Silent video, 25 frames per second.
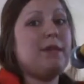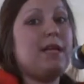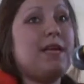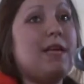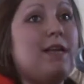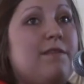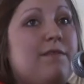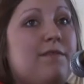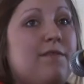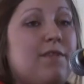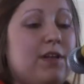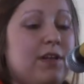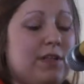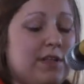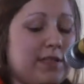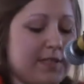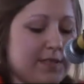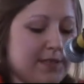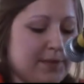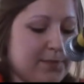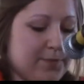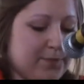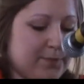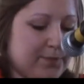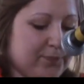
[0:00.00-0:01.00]

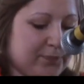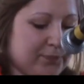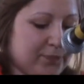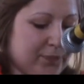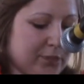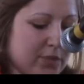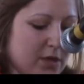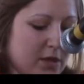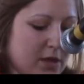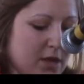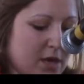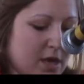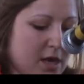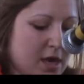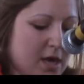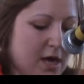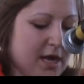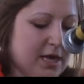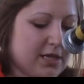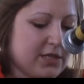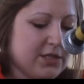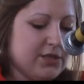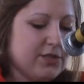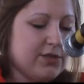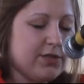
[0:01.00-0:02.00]
landfills,
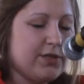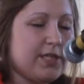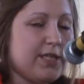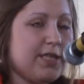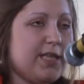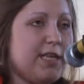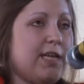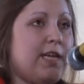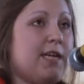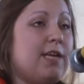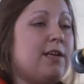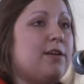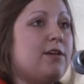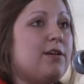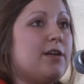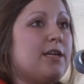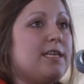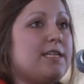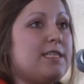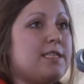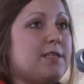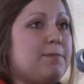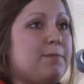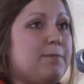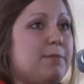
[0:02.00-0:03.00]
and due to the
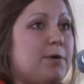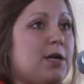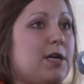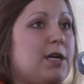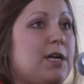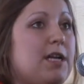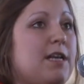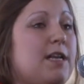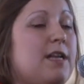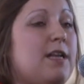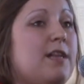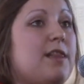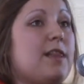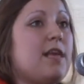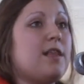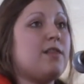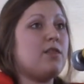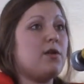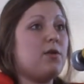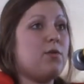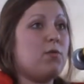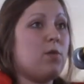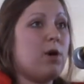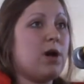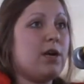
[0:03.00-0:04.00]
increased burden that
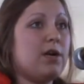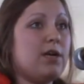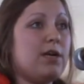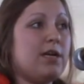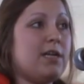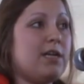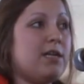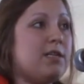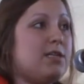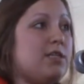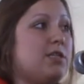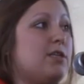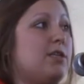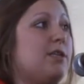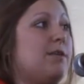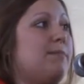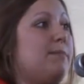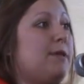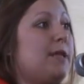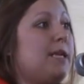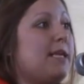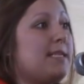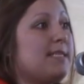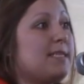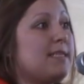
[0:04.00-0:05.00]
the water industry
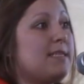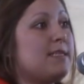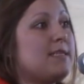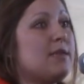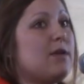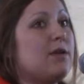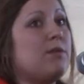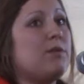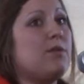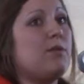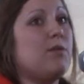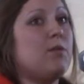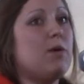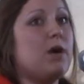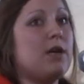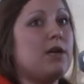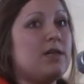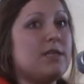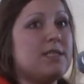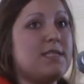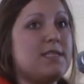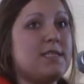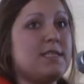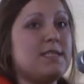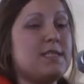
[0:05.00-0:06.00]
places on the
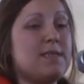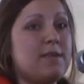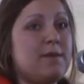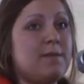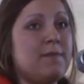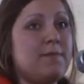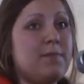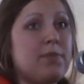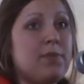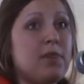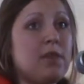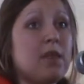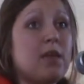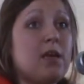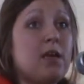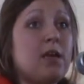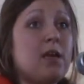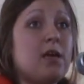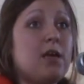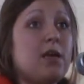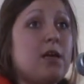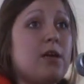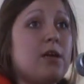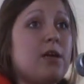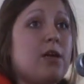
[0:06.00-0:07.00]
water system,
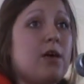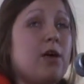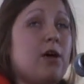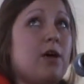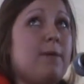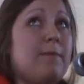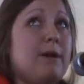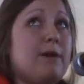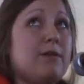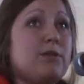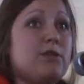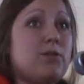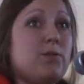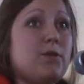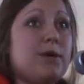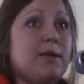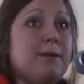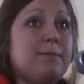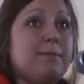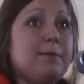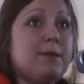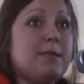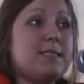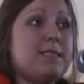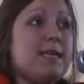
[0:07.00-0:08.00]
about
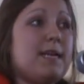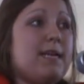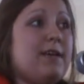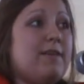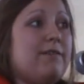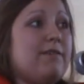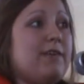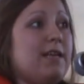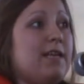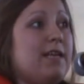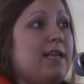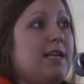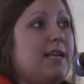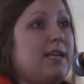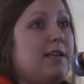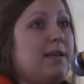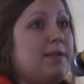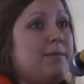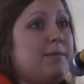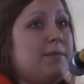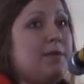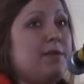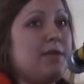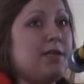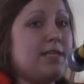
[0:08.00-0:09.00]
20% of
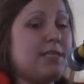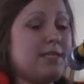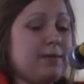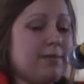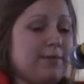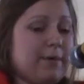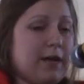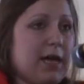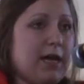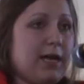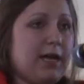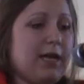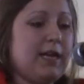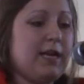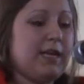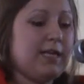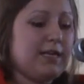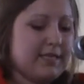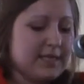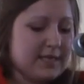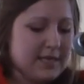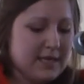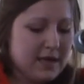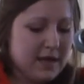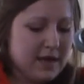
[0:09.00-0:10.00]
Canadian
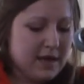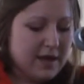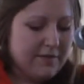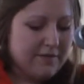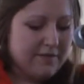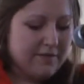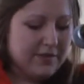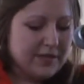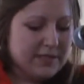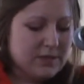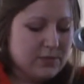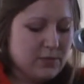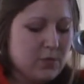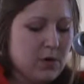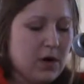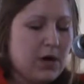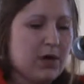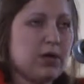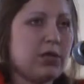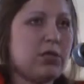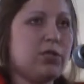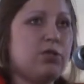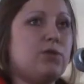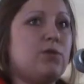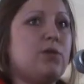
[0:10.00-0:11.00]
municipalities have faced
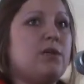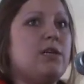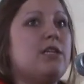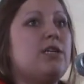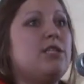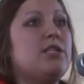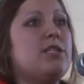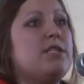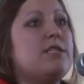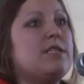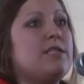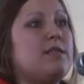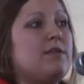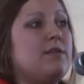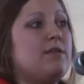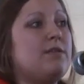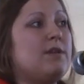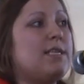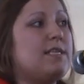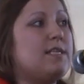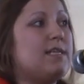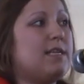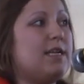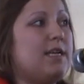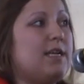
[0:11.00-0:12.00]
water shortages in
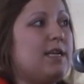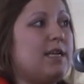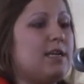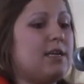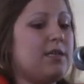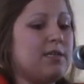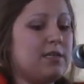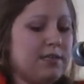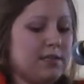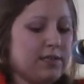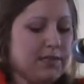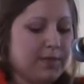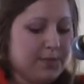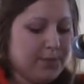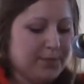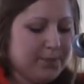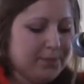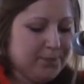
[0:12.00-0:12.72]
recent years.